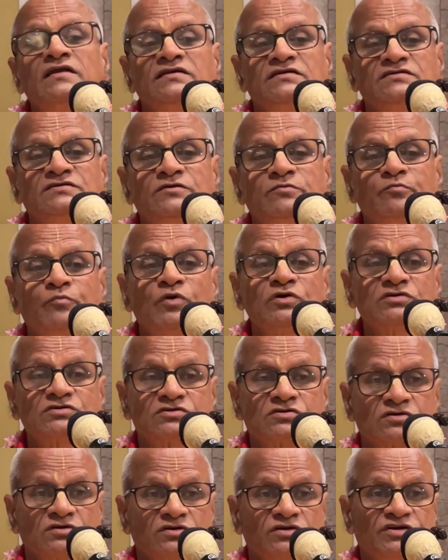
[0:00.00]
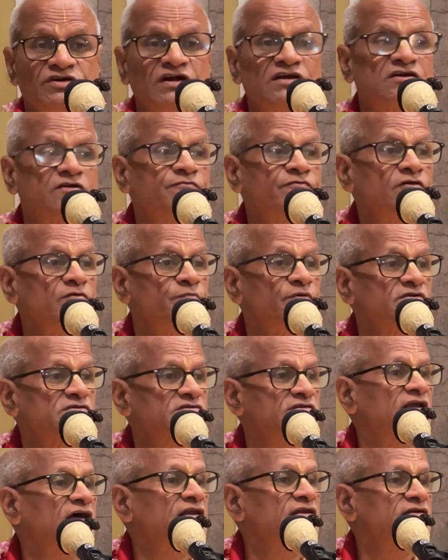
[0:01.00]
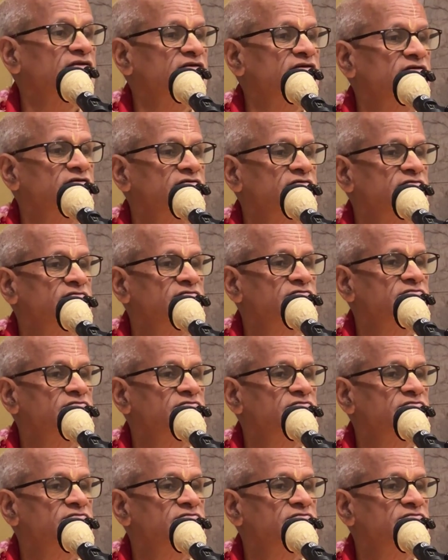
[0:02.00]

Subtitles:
is the most grateful personality.